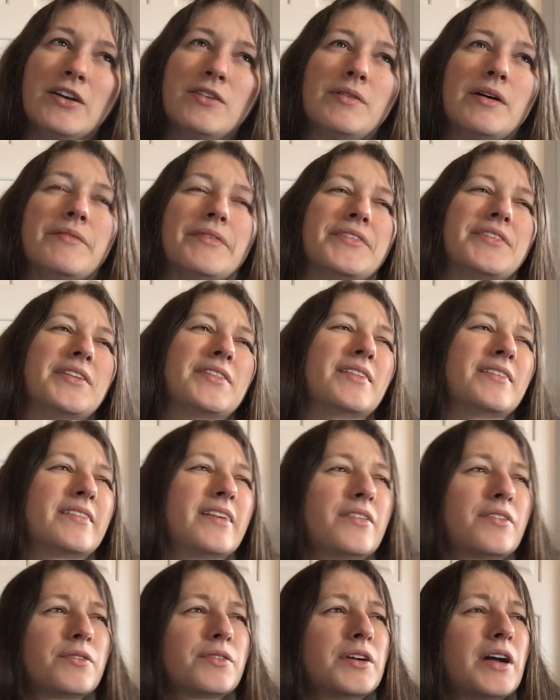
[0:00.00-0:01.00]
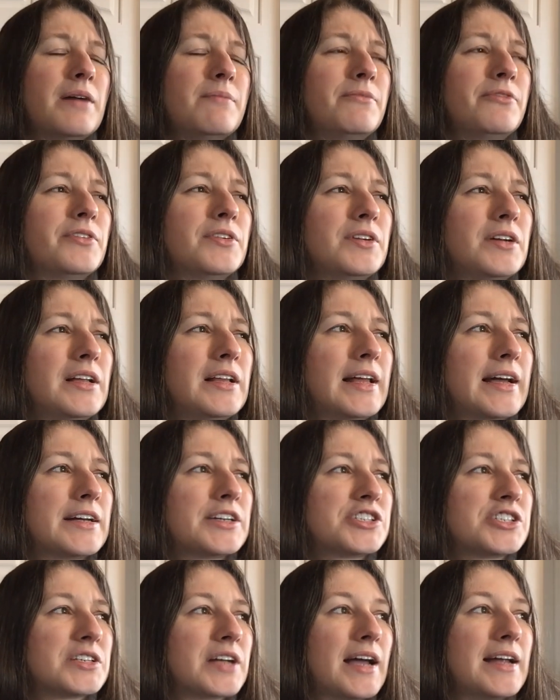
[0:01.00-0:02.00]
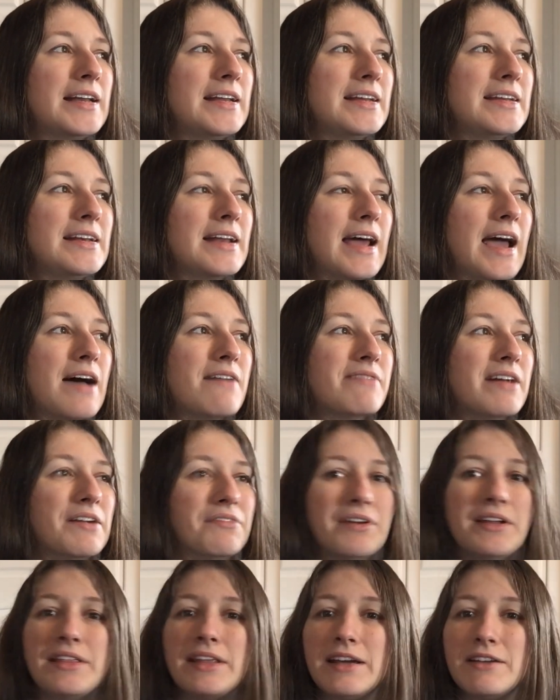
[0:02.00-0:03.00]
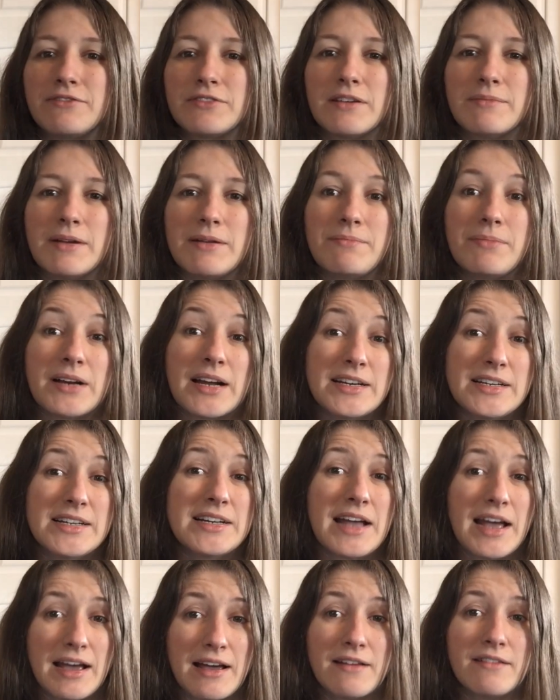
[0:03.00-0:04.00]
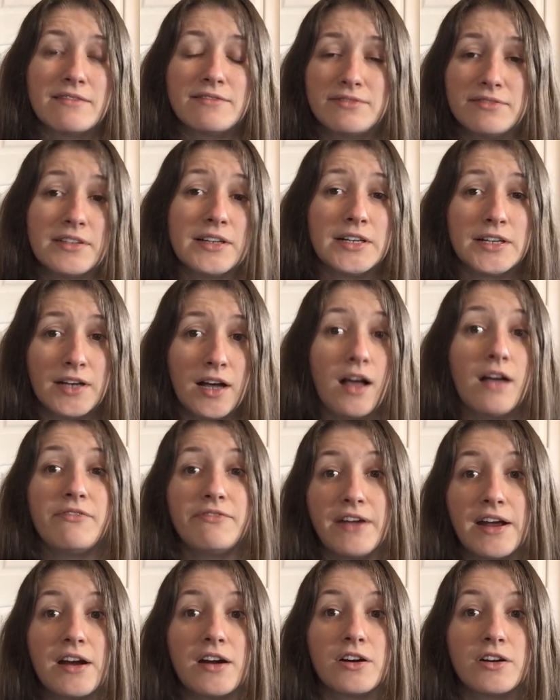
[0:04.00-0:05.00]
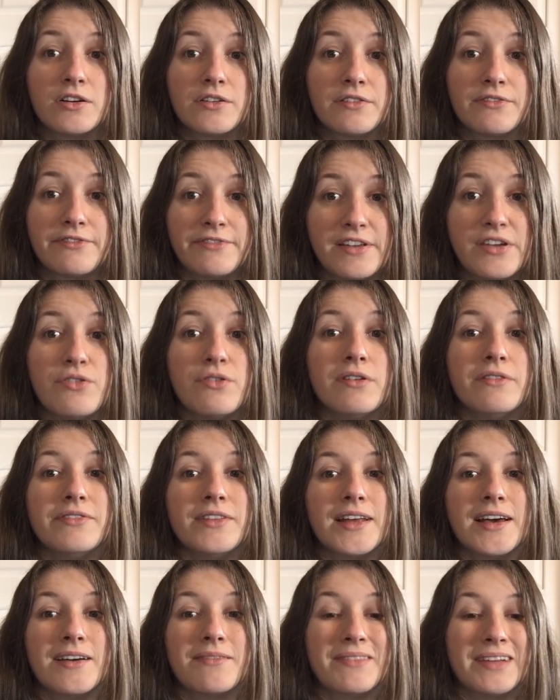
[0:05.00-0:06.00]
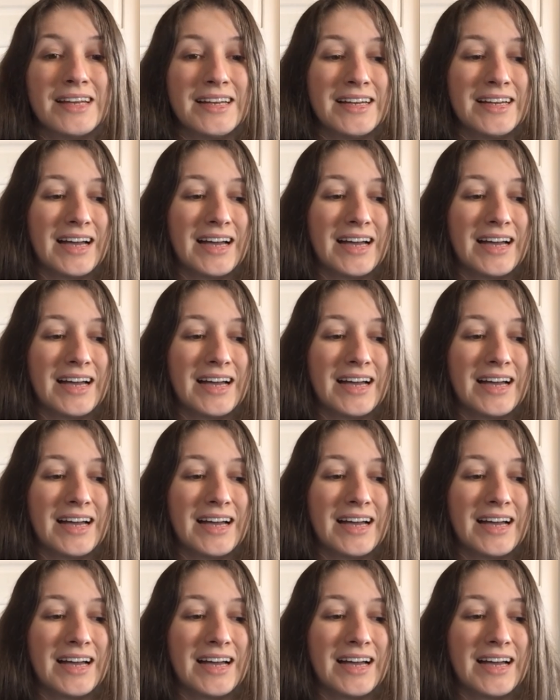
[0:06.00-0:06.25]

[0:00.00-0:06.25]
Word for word: what was it, the Southern Comfort collection? I didn't have everything from it, but I did have a fair few of them.